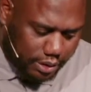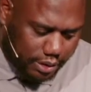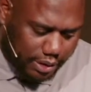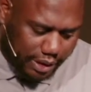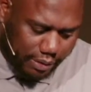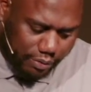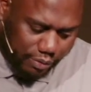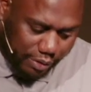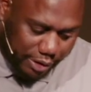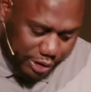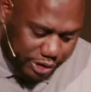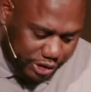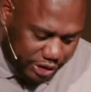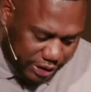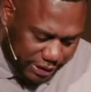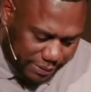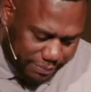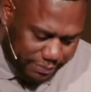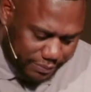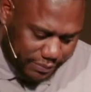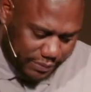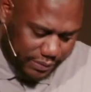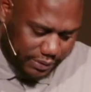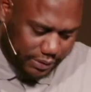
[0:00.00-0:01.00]
that worship,
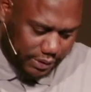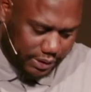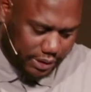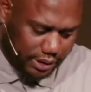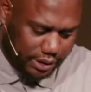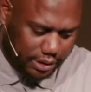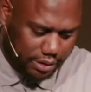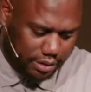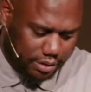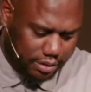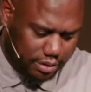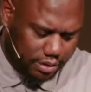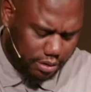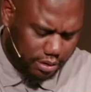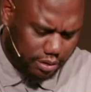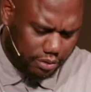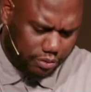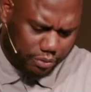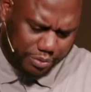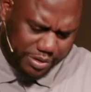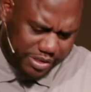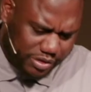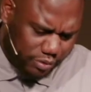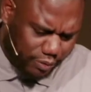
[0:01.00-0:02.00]

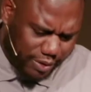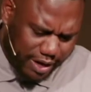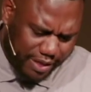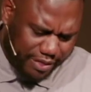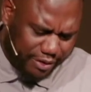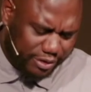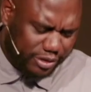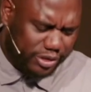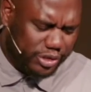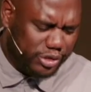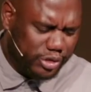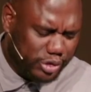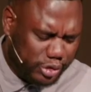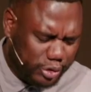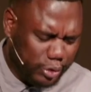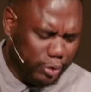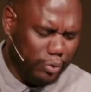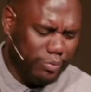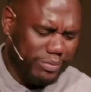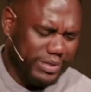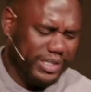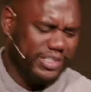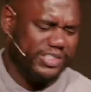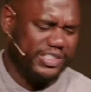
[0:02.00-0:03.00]
the reason why there's
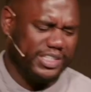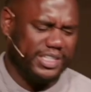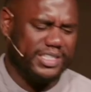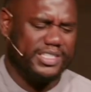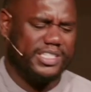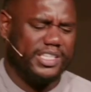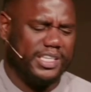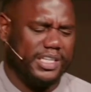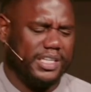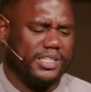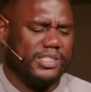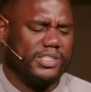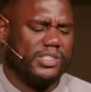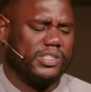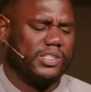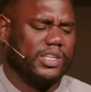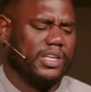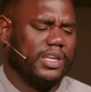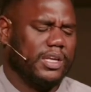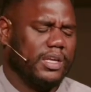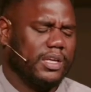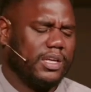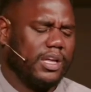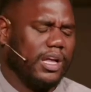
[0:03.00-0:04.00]
so much intense
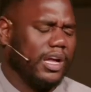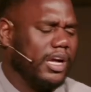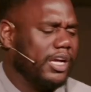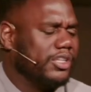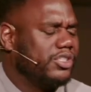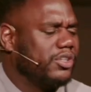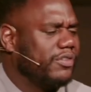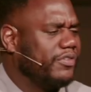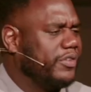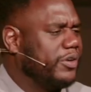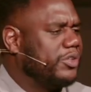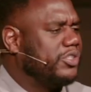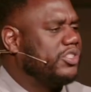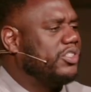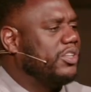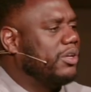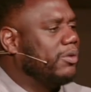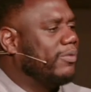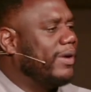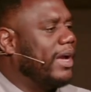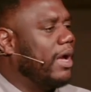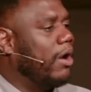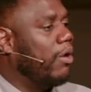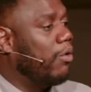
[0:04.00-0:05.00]
controversy
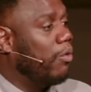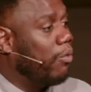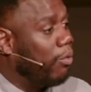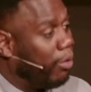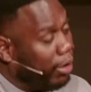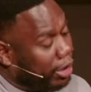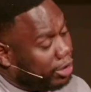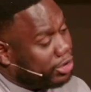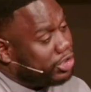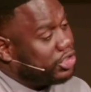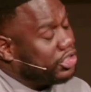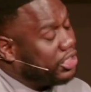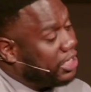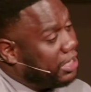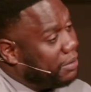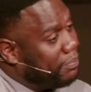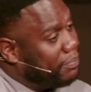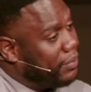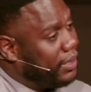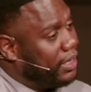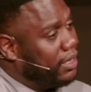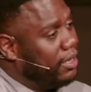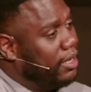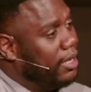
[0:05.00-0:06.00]
around
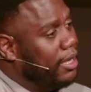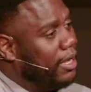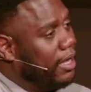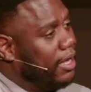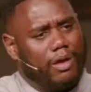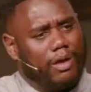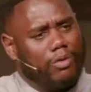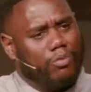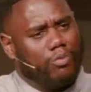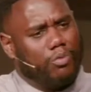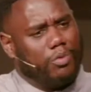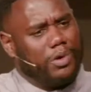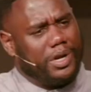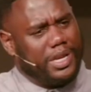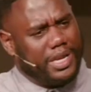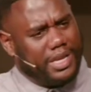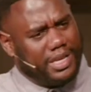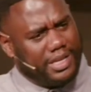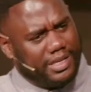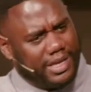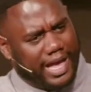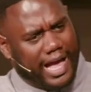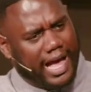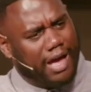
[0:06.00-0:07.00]
worship and, and what
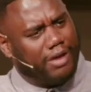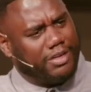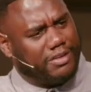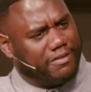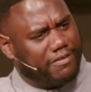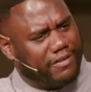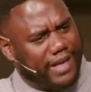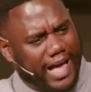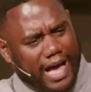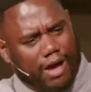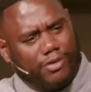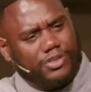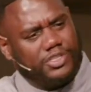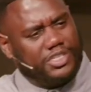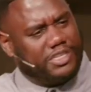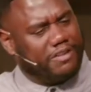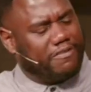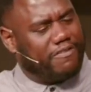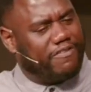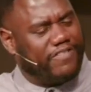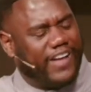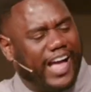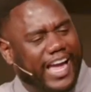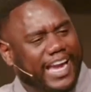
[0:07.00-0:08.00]
it, how, to, how to
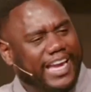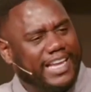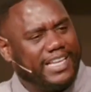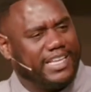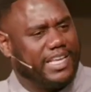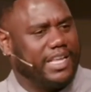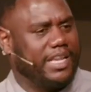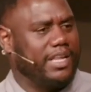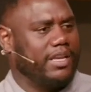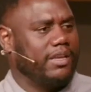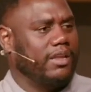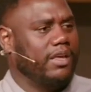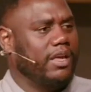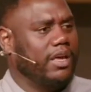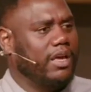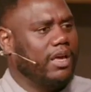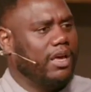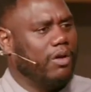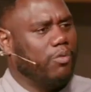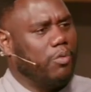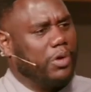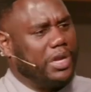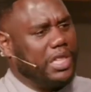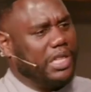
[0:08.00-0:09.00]
define it and,
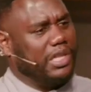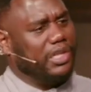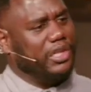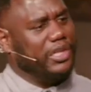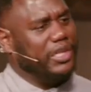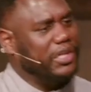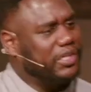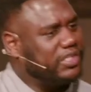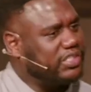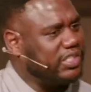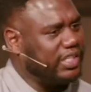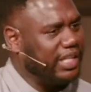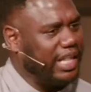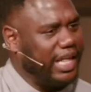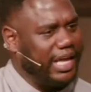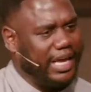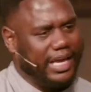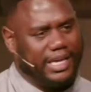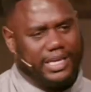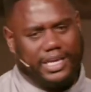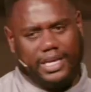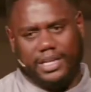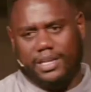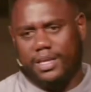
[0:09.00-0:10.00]
what it looks
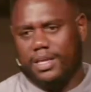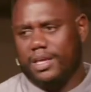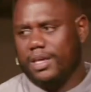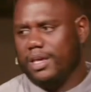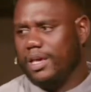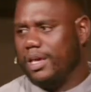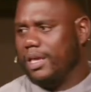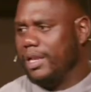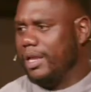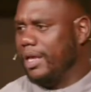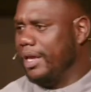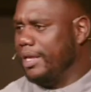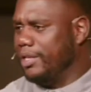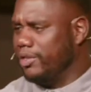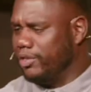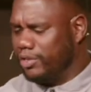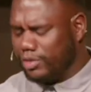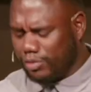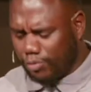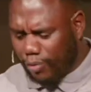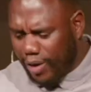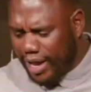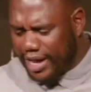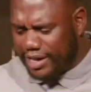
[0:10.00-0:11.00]
like and, and, and
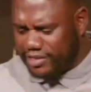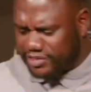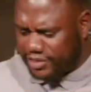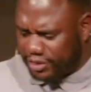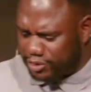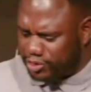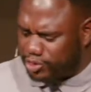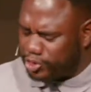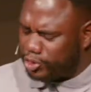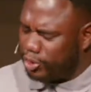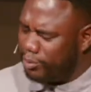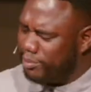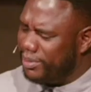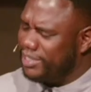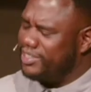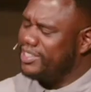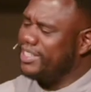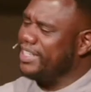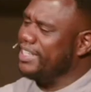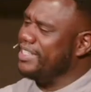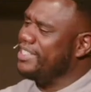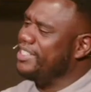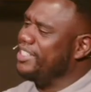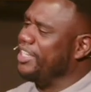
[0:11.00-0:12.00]
why is there so much
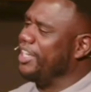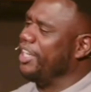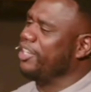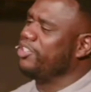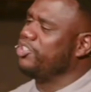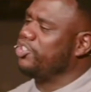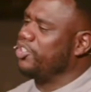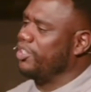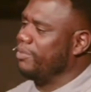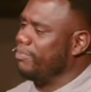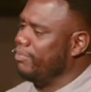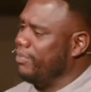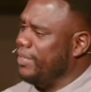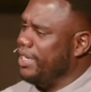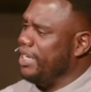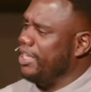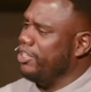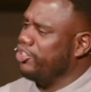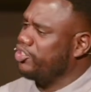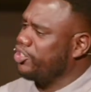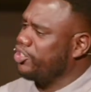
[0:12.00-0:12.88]
contention? Many